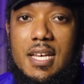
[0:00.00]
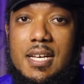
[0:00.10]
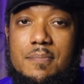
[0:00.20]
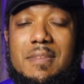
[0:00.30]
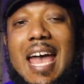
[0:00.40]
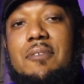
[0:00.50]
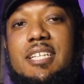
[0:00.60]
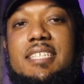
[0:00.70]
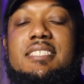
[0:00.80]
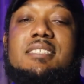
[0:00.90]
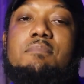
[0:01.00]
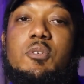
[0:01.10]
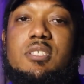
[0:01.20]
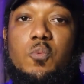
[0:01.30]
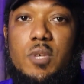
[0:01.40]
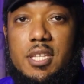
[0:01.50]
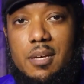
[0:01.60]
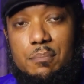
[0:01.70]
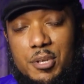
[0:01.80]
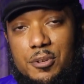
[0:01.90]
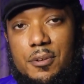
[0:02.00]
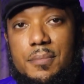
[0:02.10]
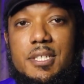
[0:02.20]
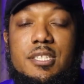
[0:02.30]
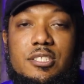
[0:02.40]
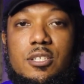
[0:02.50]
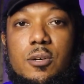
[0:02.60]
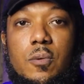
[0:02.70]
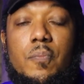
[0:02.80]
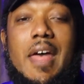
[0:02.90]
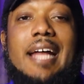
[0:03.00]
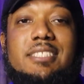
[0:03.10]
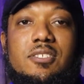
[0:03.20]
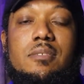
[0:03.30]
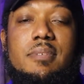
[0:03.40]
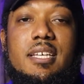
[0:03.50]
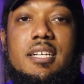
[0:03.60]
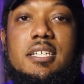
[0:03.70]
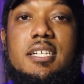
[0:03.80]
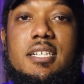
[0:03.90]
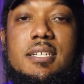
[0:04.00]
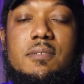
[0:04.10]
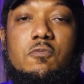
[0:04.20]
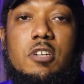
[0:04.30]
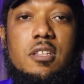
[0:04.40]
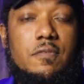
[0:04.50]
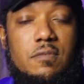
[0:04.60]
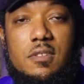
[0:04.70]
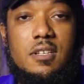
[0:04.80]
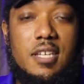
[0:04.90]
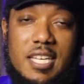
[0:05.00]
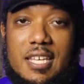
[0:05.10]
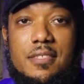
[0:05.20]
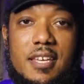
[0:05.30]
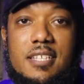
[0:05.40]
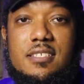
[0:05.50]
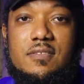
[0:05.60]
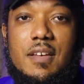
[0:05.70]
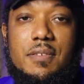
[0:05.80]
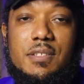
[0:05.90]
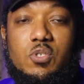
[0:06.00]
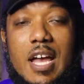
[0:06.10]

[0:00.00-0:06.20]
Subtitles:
nowadays it's mostly with the computer. So that's going to be one of the key things is definitely